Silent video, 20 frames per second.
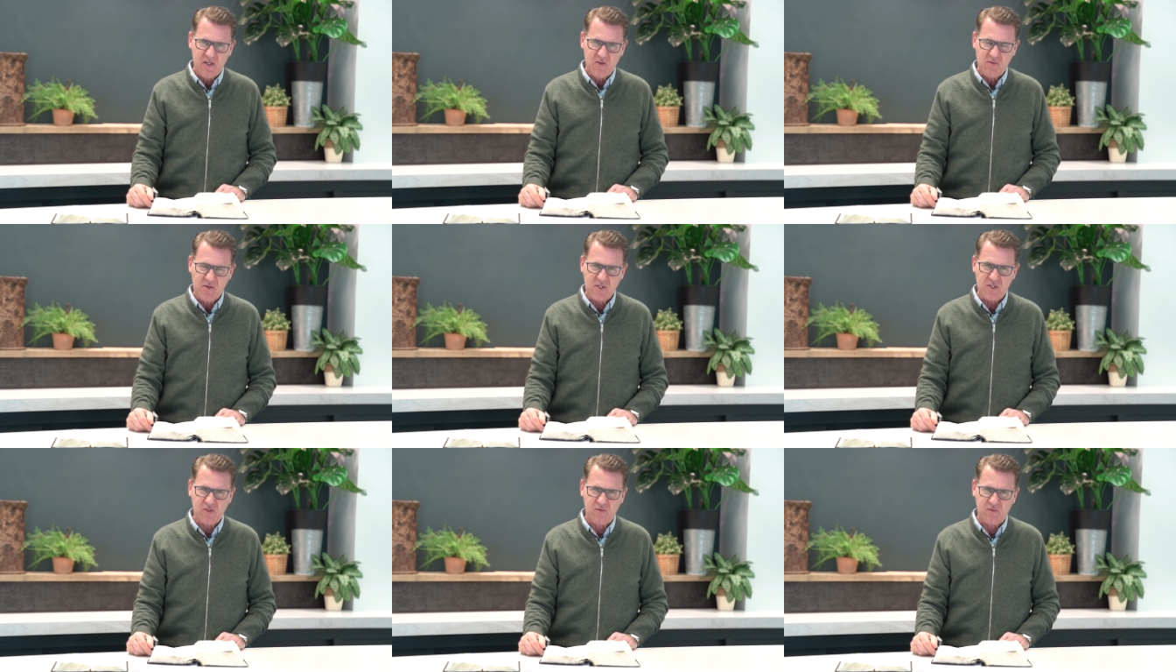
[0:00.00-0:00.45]

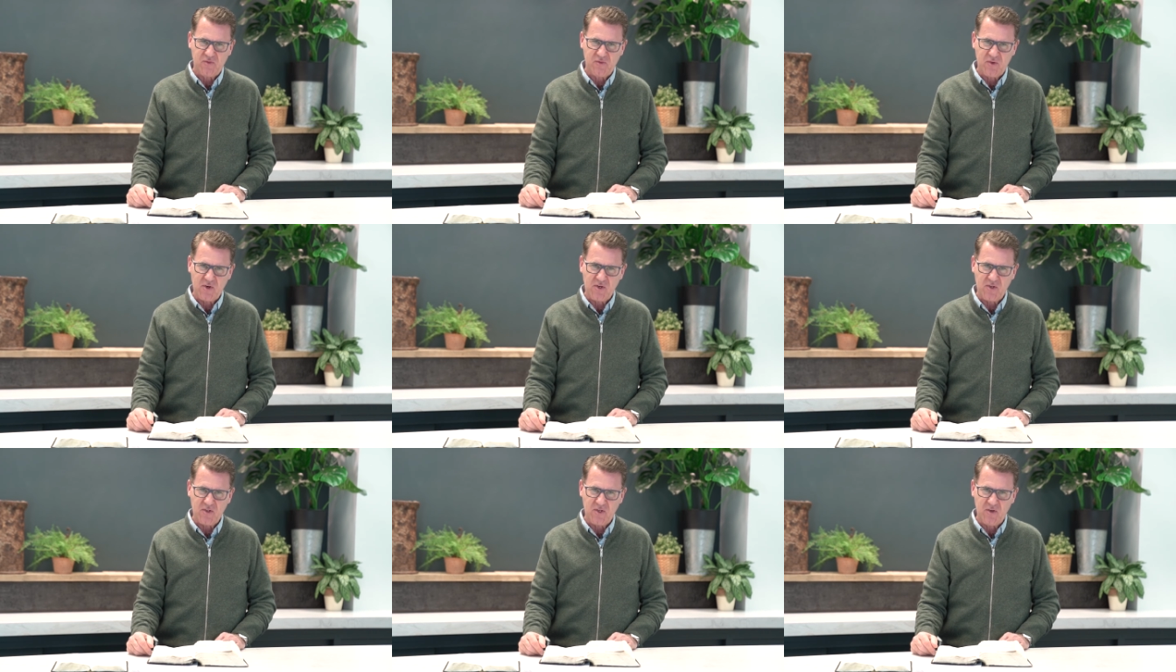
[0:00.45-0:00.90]
was,
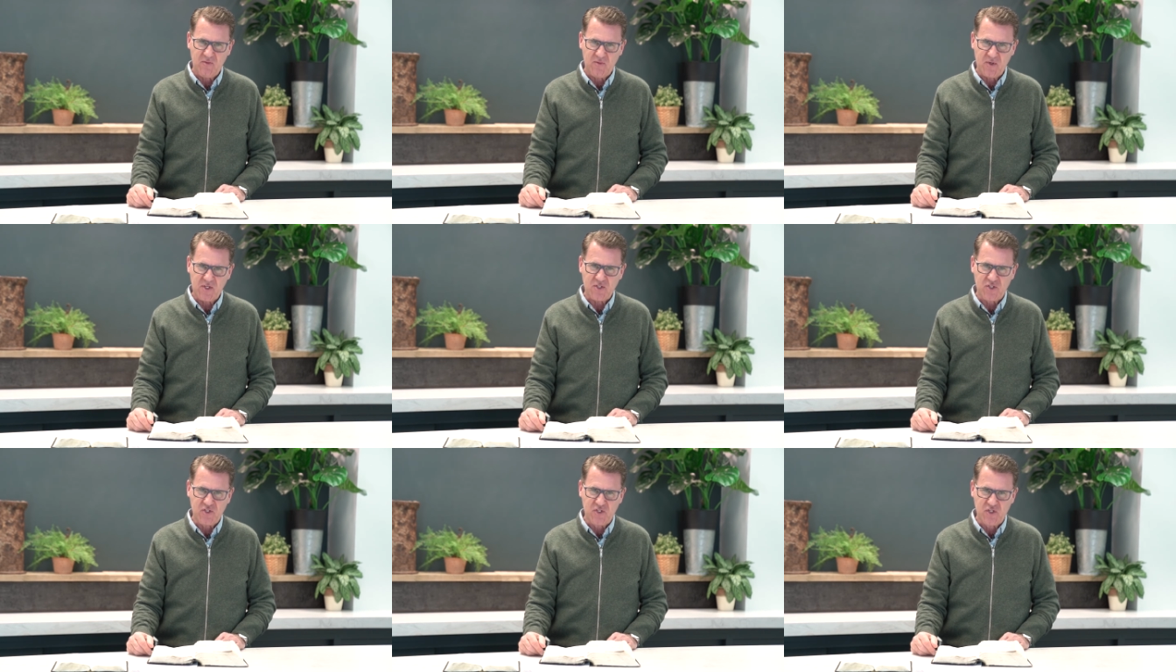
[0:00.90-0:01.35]
for,
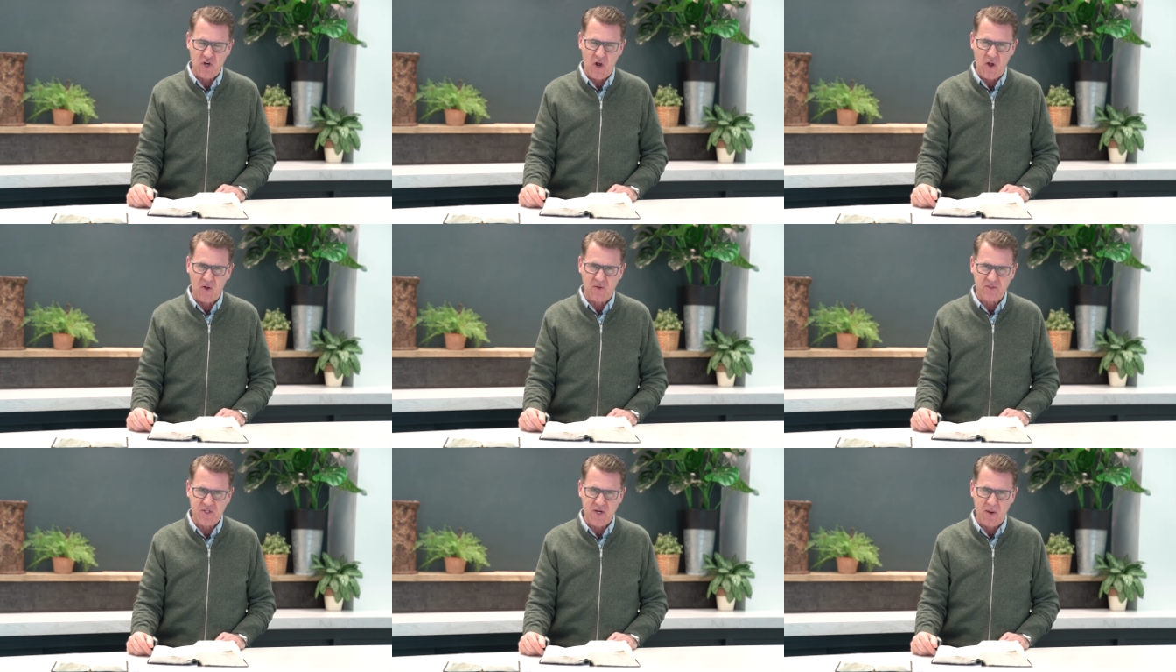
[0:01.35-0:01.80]
was
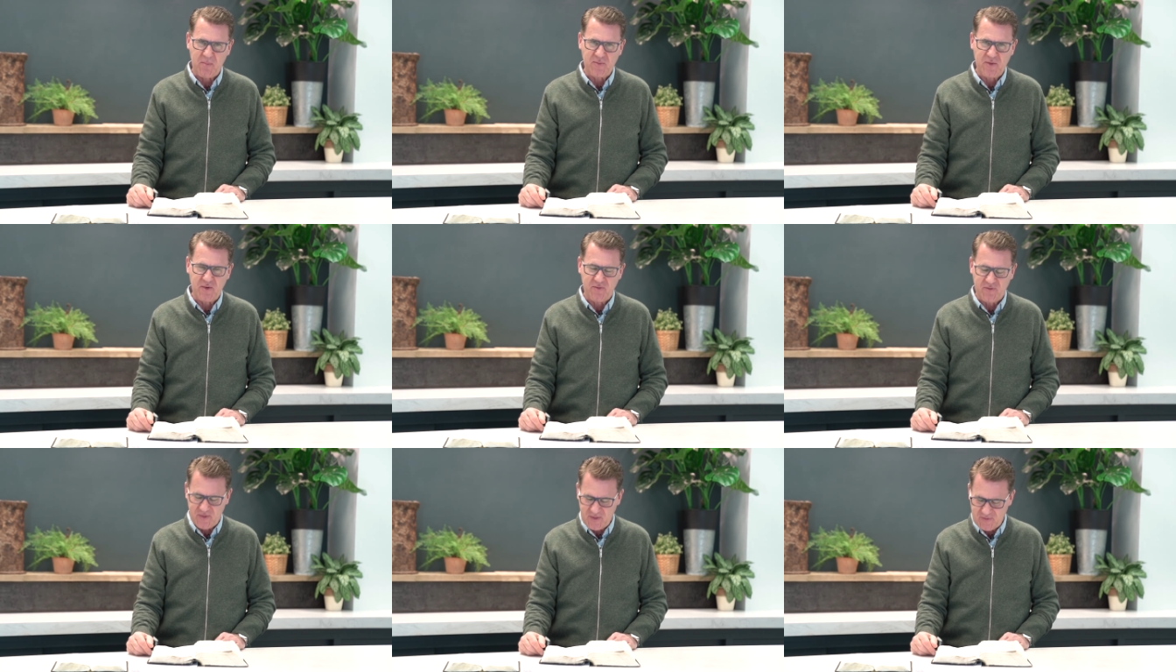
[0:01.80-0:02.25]
John
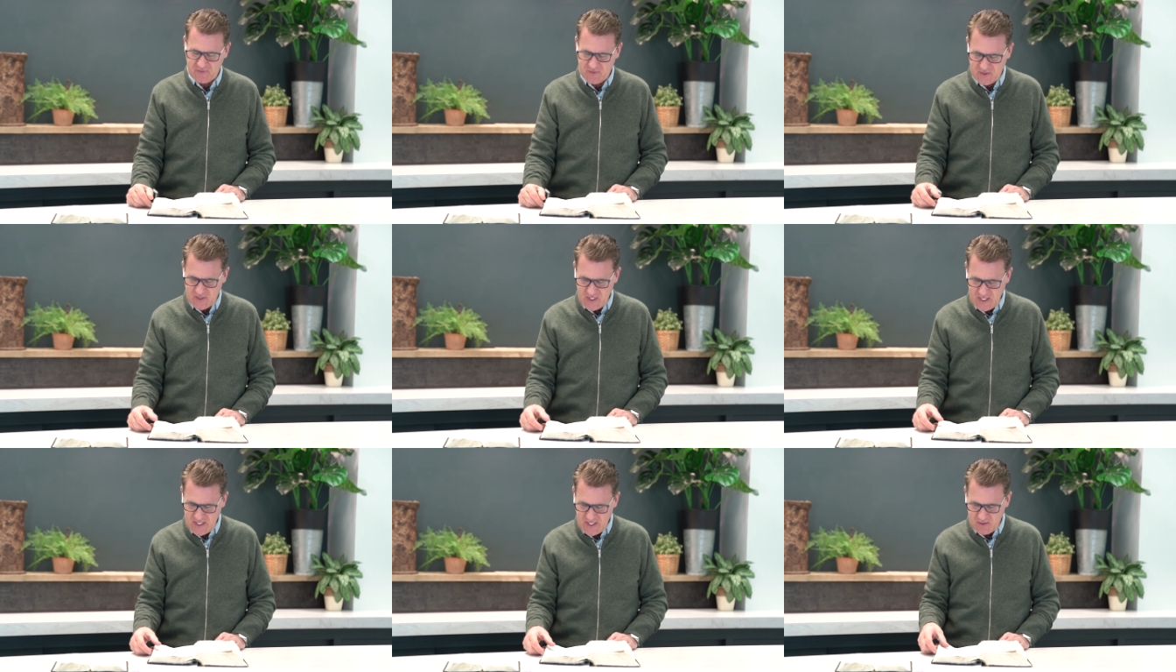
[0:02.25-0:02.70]
chapter
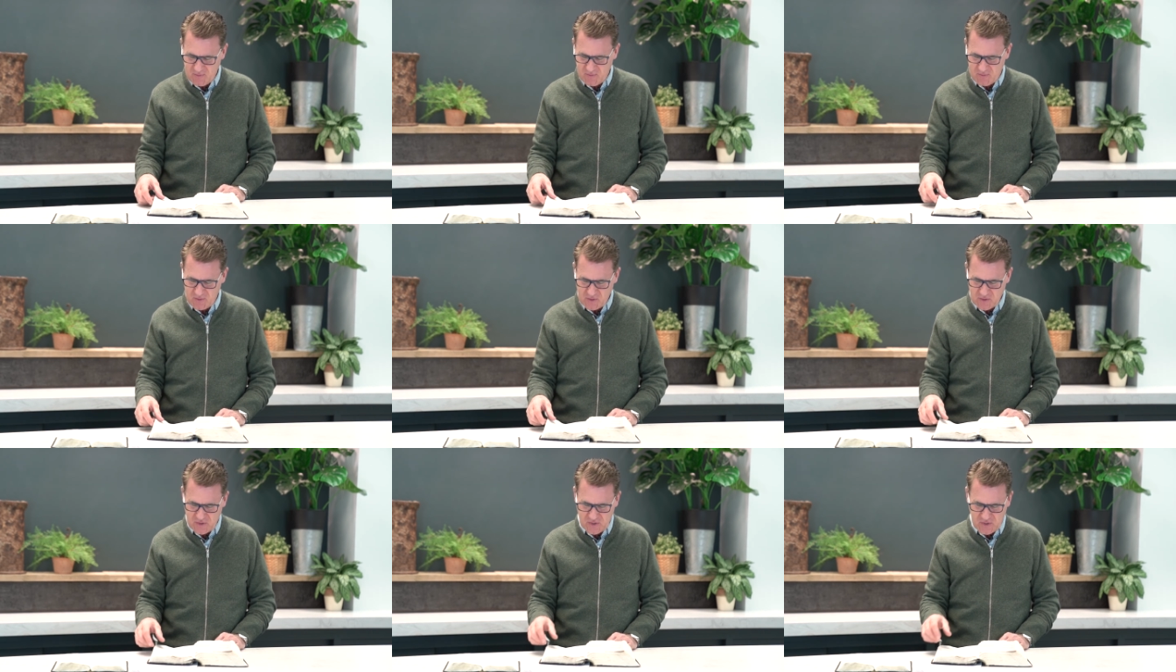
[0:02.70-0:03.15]
15,
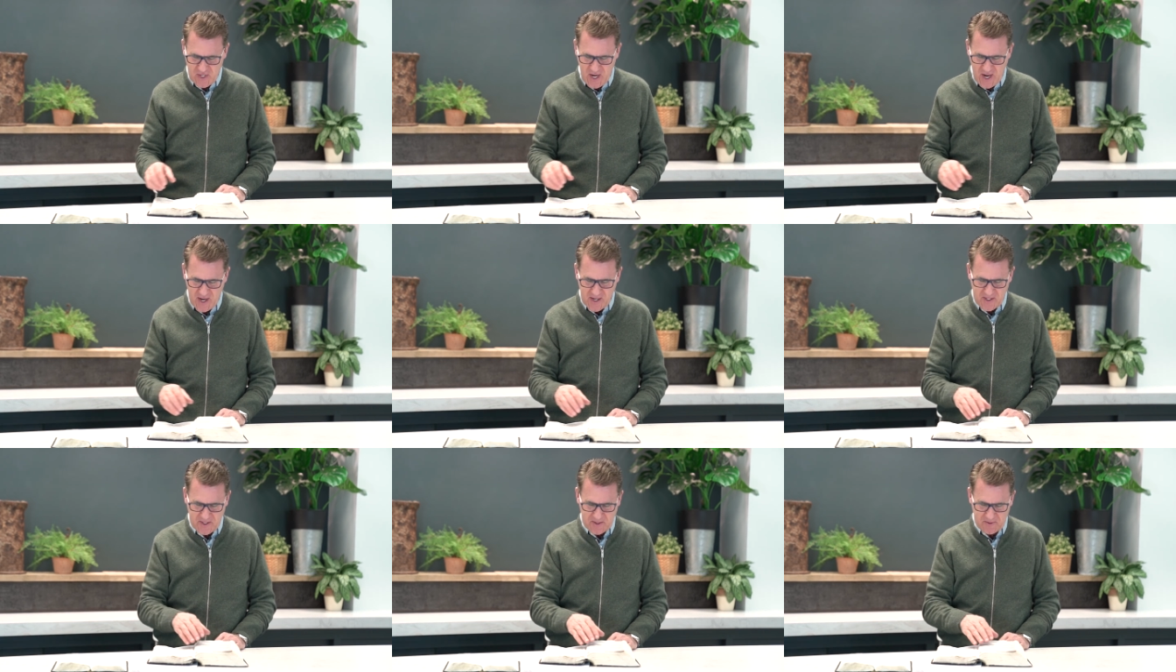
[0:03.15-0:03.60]
verse
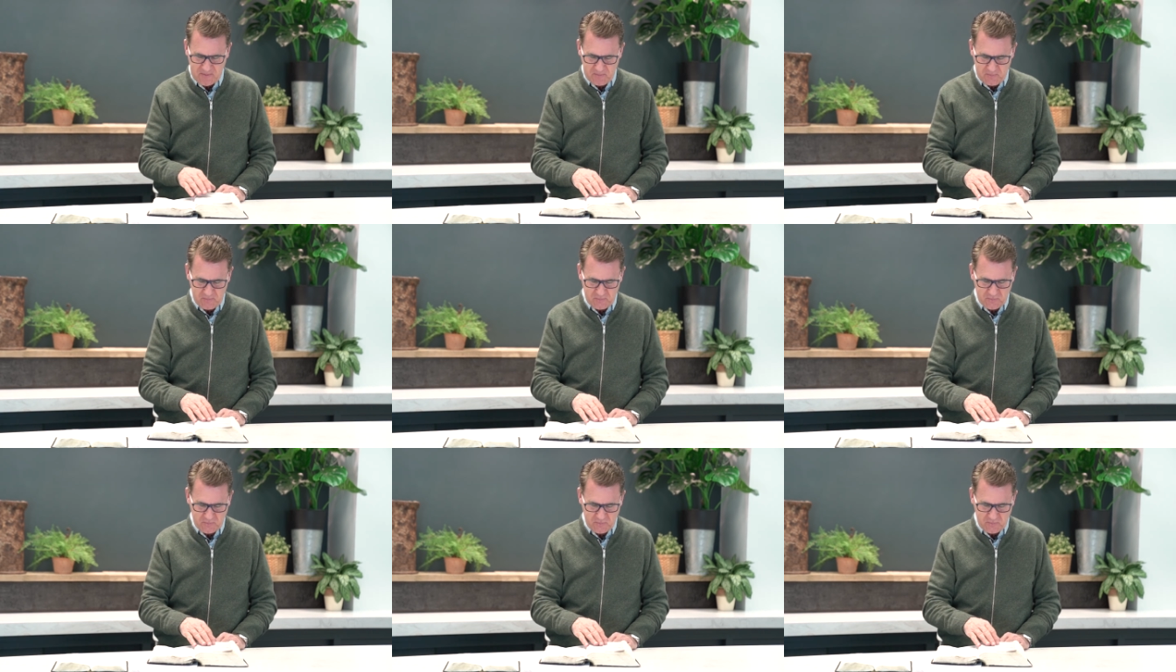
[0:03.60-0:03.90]
9